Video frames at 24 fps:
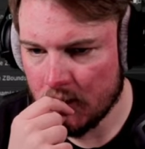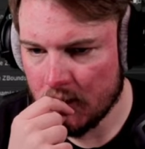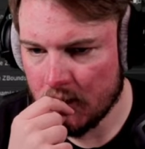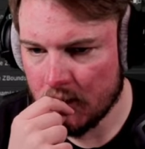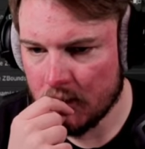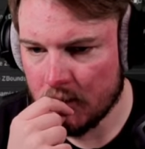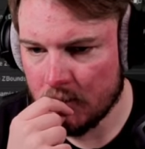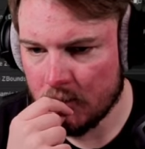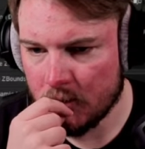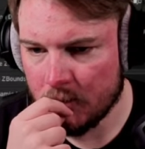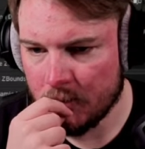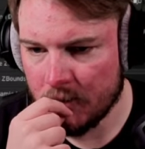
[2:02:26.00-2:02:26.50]

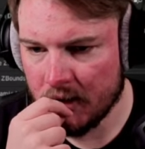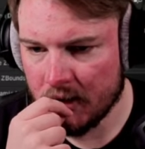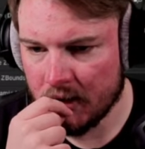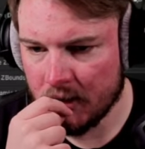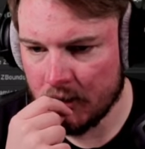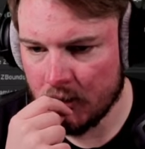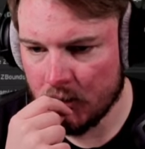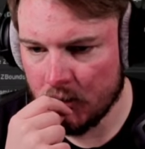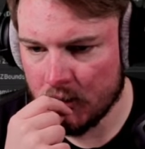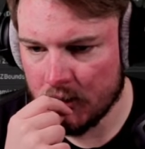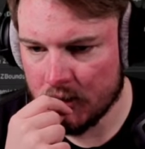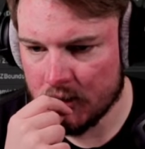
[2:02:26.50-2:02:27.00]
Then we'll
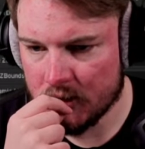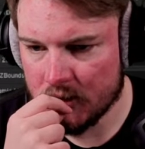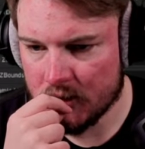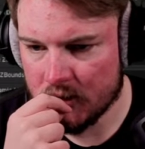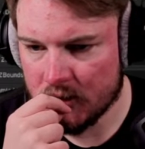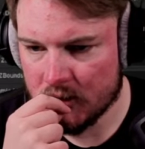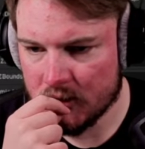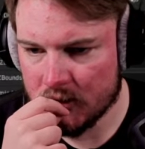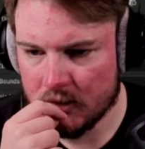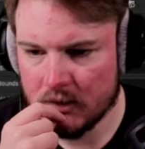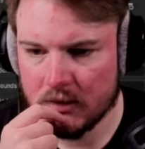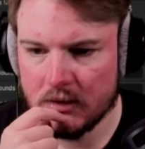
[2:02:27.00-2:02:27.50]
pick
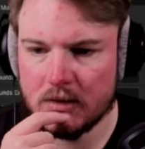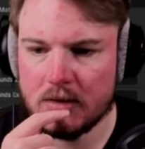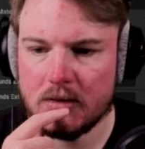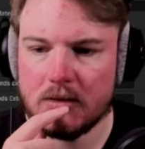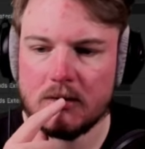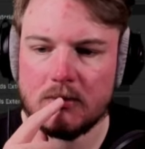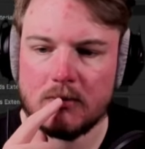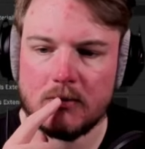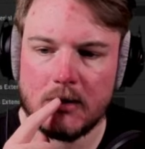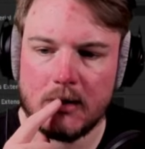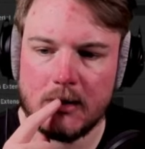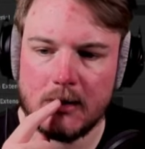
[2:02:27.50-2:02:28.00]
noise.
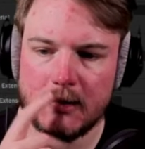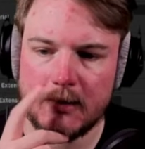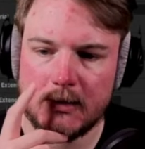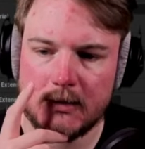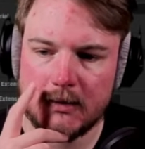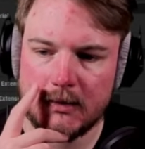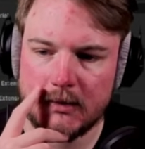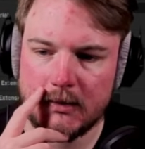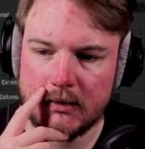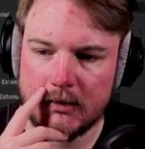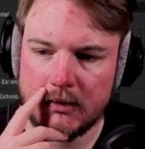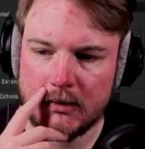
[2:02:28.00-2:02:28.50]

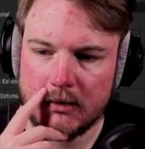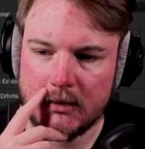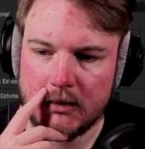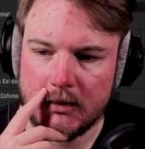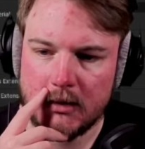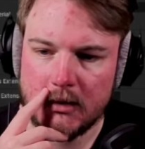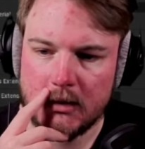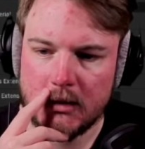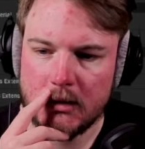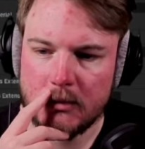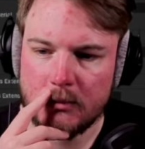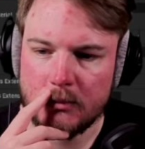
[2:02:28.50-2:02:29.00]
Right.
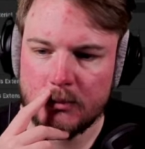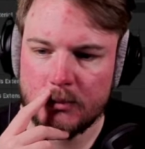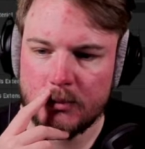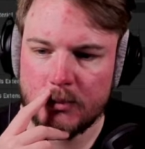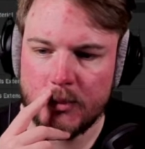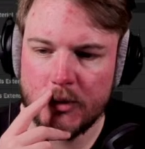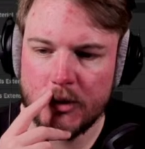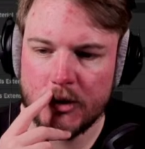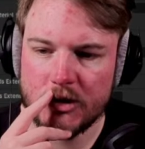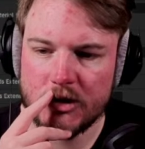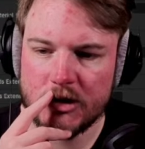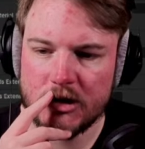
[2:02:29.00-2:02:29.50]

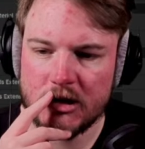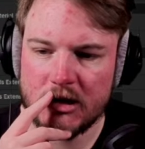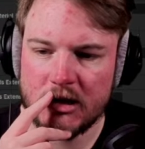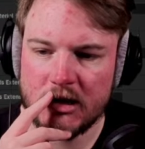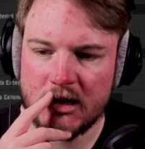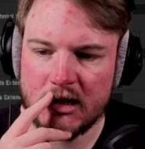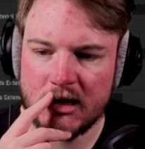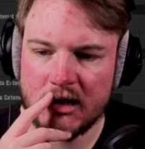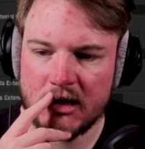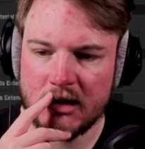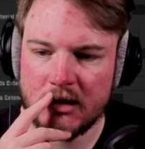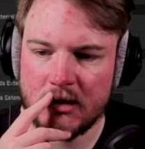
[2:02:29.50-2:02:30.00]
Brush
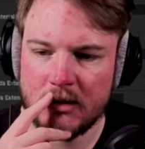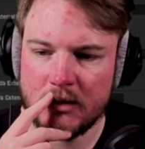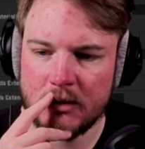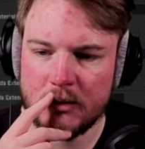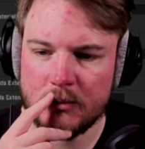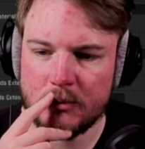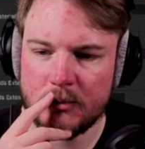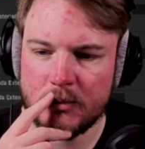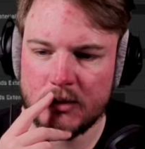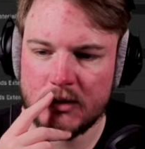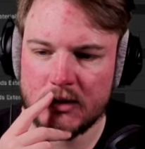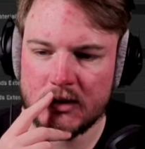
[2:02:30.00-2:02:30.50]

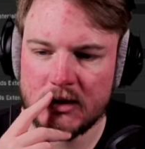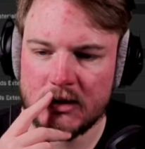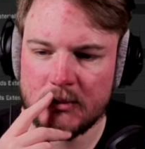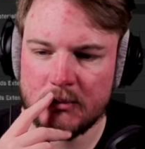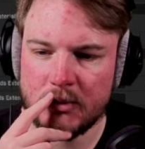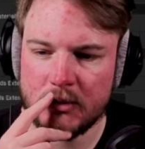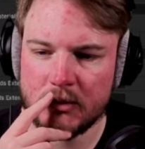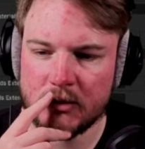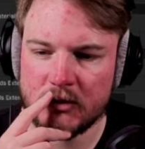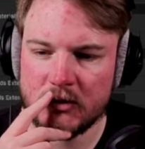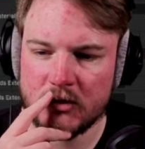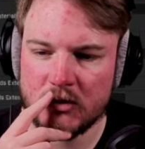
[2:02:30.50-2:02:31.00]
type.
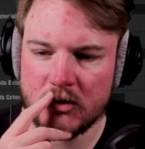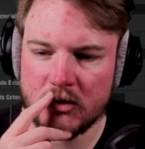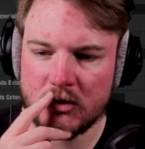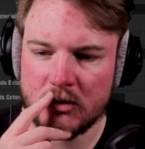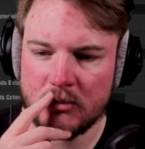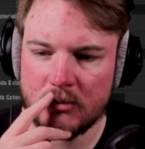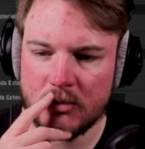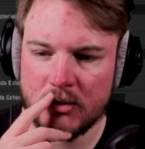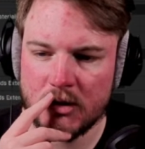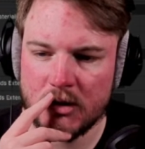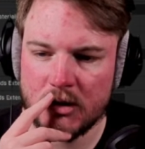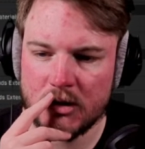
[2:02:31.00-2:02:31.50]
Simple
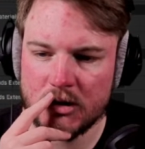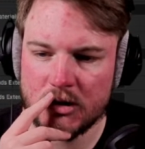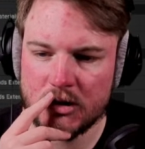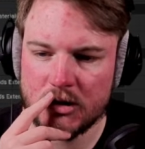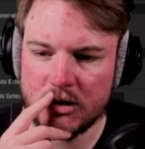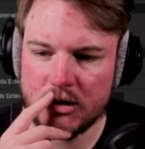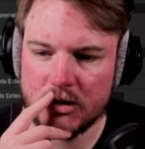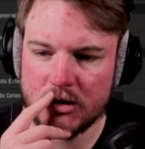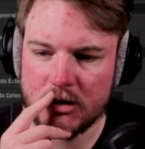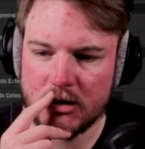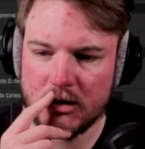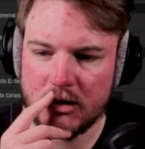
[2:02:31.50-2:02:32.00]
circular
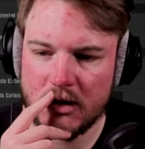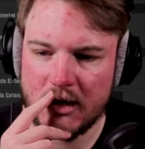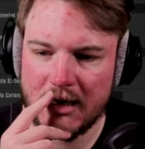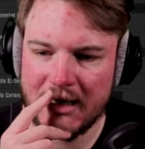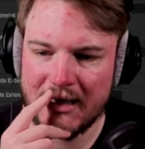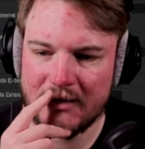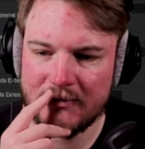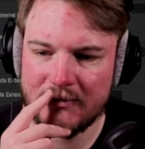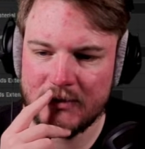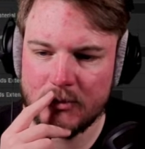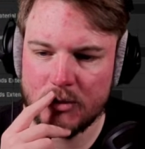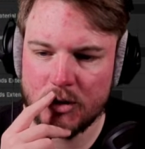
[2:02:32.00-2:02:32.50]
brush.
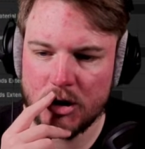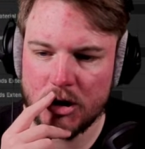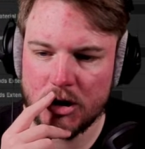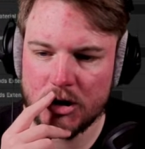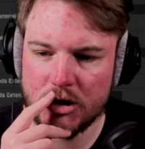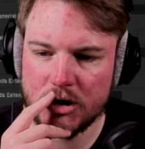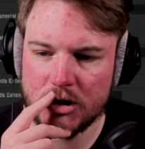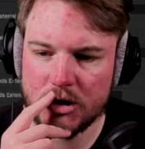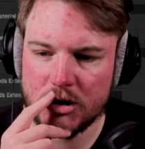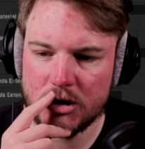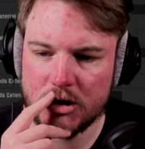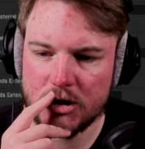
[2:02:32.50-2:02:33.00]
Alpha
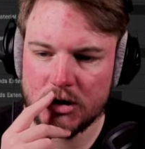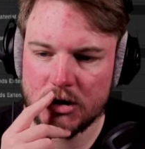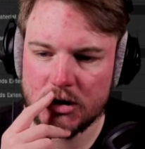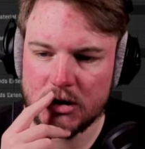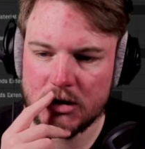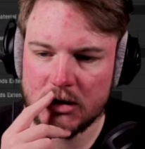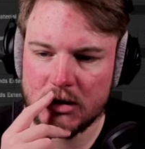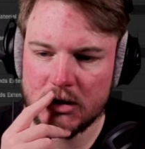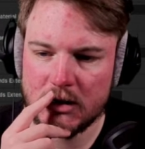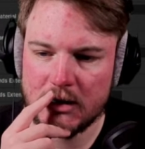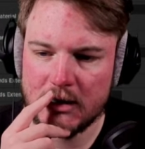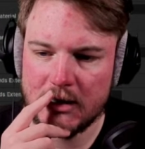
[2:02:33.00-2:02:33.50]
brush.
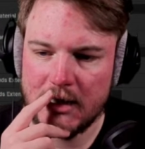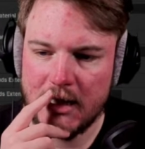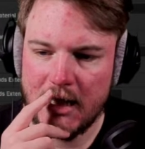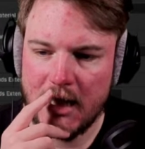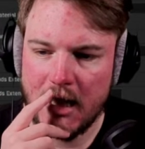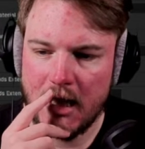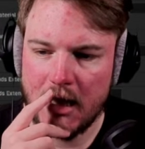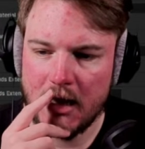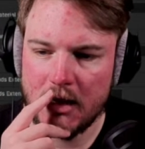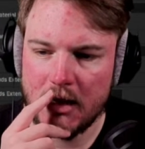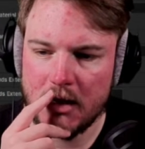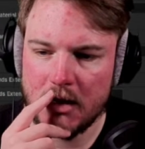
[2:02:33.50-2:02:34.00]

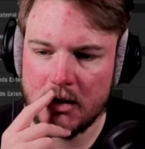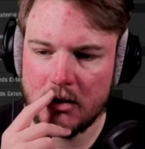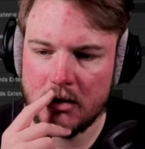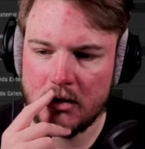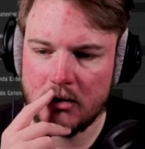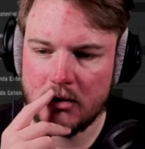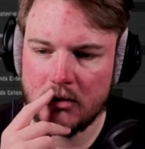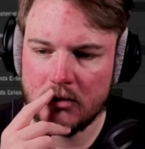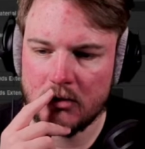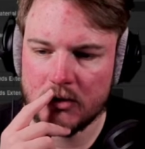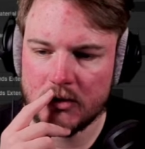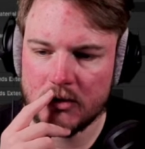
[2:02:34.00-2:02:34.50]

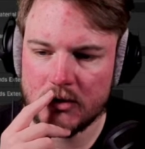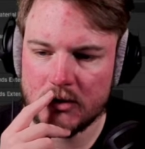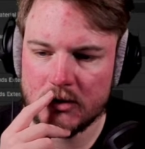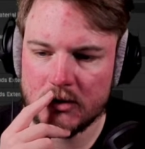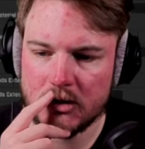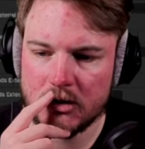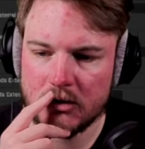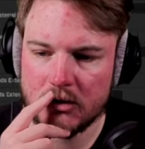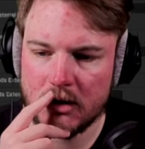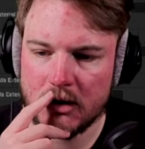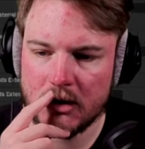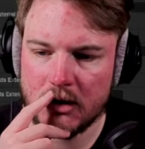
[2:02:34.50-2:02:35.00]
No.
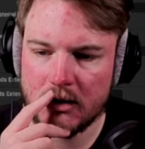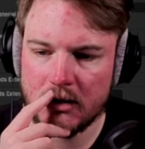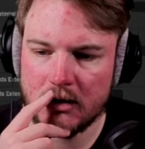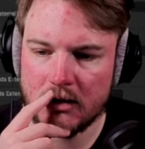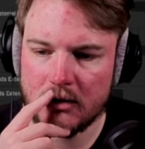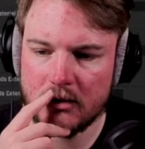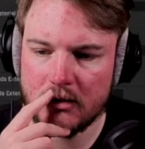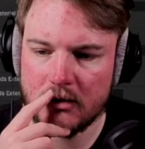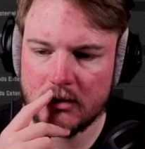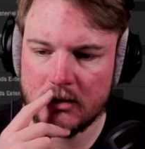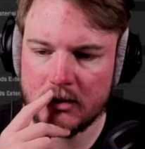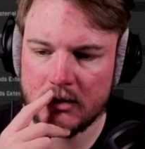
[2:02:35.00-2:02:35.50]

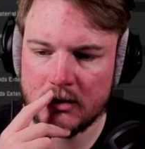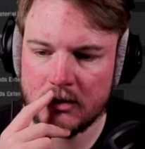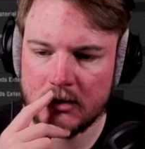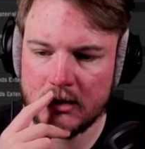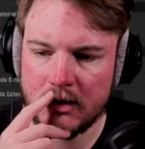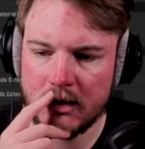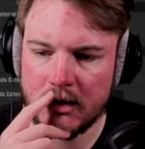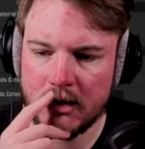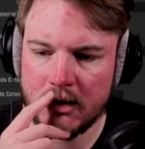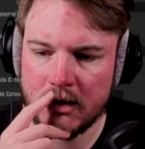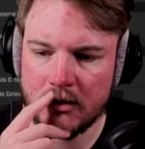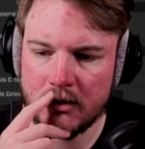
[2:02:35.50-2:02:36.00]
Strength
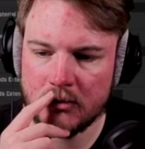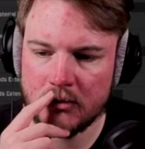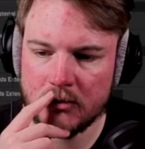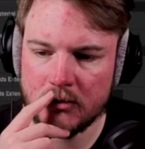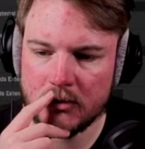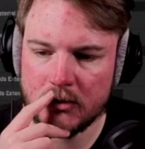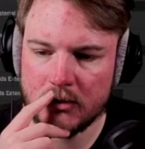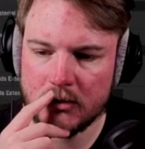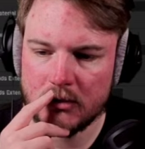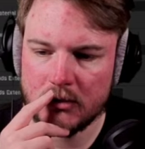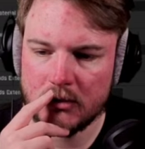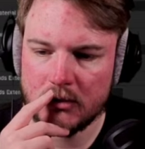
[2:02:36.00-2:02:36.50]

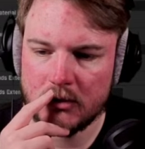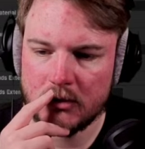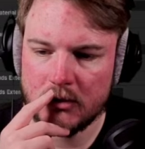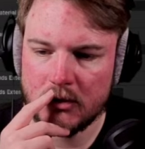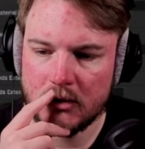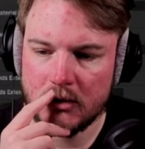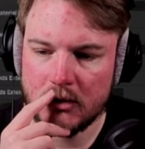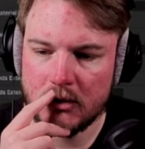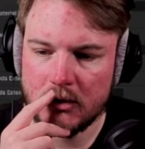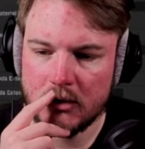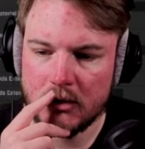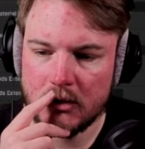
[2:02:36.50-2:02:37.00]
down.
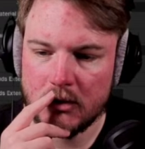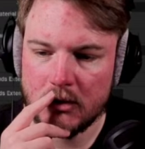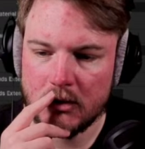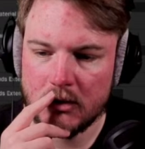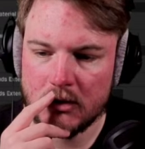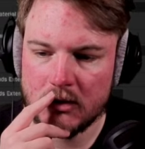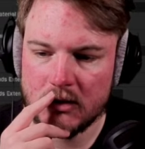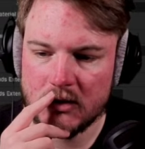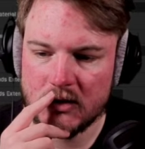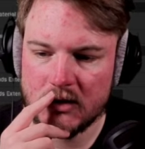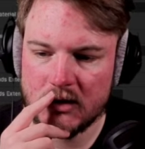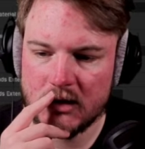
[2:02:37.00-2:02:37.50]

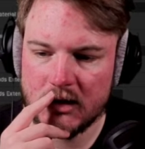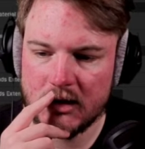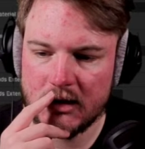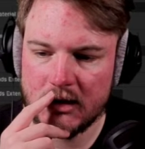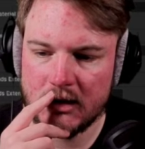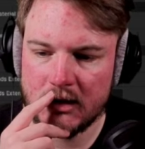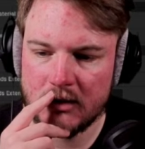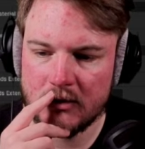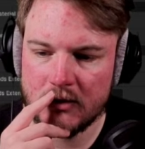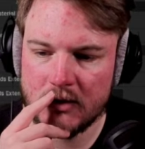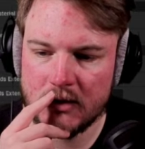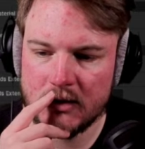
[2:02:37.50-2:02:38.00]

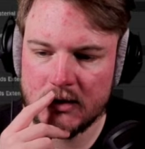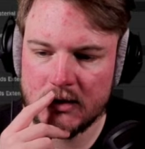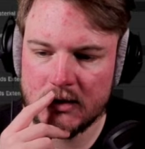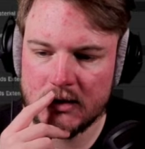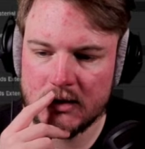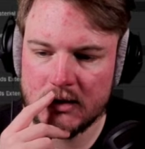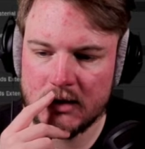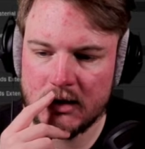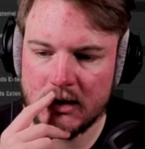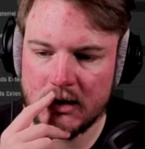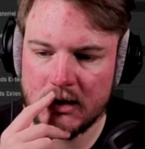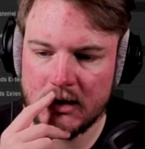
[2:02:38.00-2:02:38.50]
Slight increase in
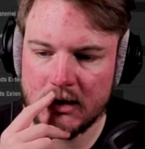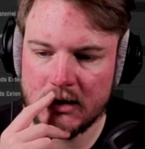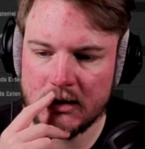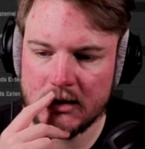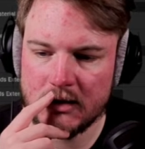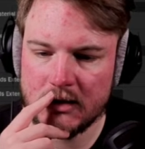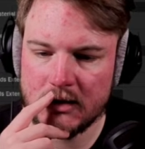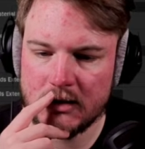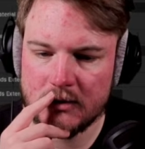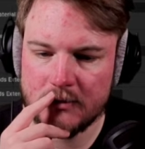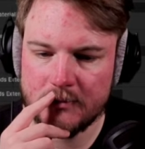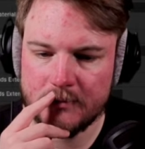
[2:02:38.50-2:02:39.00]

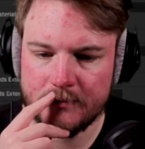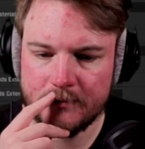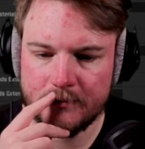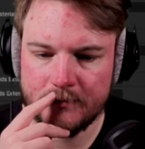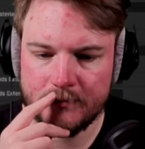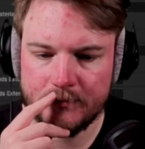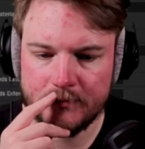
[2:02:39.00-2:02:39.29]
size.